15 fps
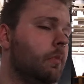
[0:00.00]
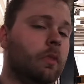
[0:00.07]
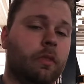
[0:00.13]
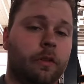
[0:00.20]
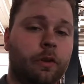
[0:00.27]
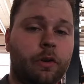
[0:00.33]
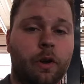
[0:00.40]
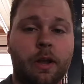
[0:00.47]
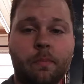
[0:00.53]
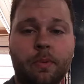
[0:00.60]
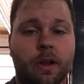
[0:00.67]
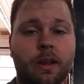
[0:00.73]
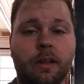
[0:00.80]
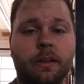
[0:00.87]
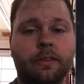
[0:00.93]
They're great
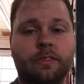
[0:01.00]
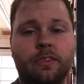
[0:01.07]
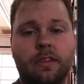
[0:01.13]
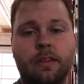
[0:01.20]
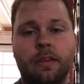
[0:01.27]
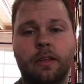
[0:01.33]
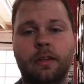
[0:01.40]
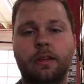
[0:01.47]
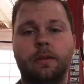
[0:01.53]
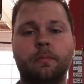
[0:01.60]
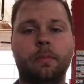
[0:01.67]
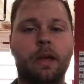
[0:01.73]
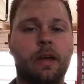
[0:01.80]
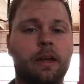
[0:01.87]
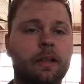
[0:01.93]
products, and
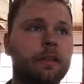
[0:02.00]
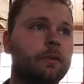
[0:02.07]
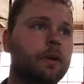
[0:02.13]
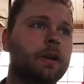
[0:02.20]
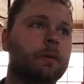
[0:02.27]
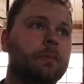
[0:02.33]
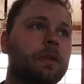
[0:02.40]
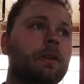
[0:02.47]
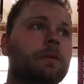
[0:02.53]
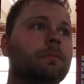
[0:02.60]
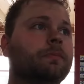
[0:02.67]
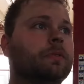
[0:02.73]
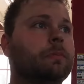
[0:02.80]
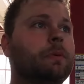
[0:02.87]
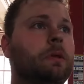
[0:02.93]
I highly recommend
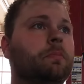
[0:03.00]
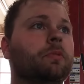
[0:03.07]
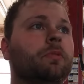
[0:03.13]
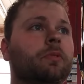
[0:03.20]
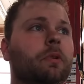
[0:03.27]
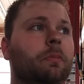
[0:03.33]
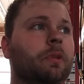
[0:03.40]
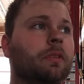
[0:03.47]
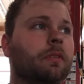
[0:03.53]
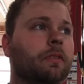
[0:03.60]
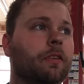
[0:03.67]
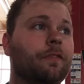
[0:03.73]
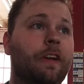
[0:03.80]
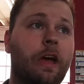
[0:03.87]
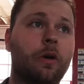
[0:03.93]
them to people. I mean,
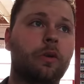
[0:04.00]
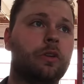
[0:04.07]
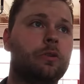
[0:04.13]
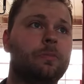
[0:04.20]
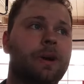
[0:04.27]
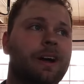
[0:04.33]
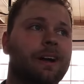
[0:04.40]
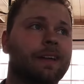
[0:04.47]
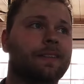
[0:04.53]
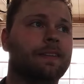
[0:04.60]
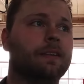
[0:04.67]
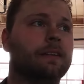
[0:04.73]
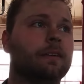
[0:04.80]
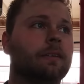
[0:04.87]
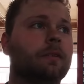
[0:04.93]
the value behind
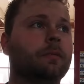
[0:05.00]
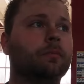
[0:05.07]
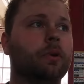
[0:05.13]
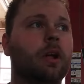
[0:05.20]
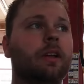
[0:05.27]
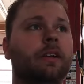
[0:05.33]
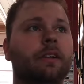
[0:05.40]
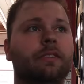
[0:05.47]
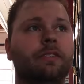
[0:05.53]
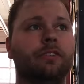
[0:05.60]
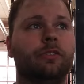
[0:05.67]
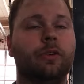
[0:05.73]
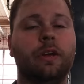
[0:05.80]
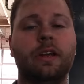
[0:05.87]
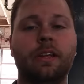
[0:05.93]
the product is
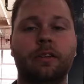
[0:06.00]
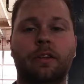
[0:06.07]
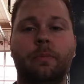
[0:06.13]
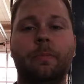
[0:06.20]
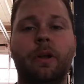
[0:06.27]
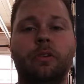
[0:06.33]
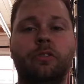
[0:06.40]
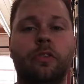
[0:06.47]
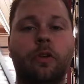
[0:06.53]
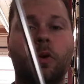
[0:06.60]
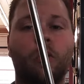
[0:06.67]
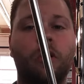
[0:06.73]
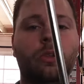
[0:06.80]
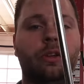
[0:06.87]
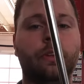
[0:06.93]
great compared to the
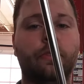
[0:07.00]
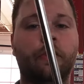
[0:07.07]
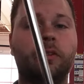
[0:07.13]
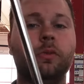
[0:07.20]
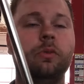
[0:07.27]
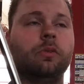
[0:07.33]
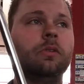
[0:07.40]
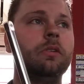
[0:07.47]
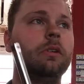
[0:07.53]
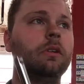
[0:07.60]
quality of the tool.